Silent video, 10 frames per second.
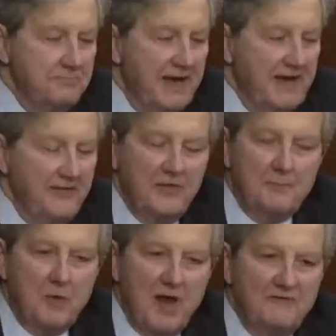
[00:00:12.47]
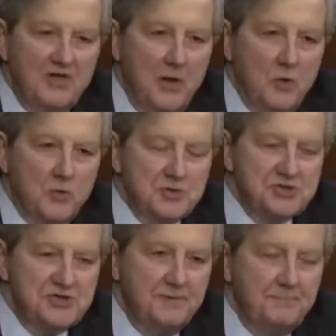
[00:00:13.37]
ban the private
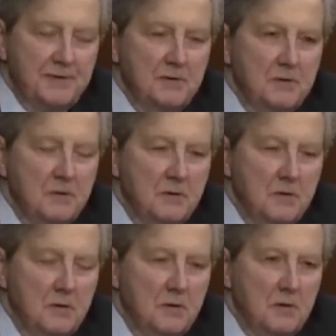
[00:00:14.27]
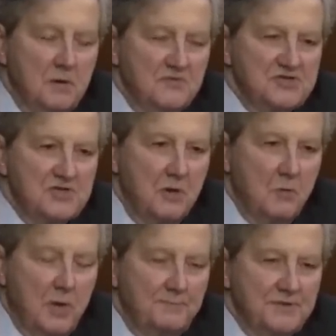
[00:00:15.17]
ownership of assault
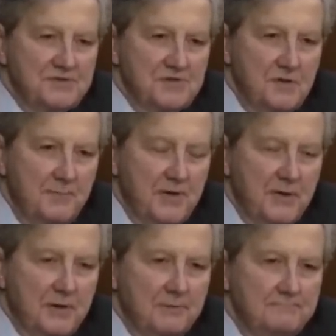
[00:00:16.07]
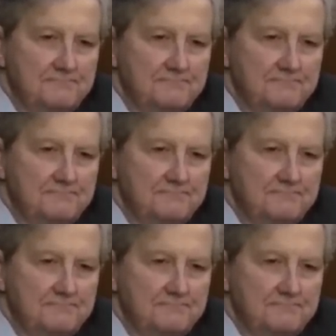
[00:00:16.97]
weapons in America?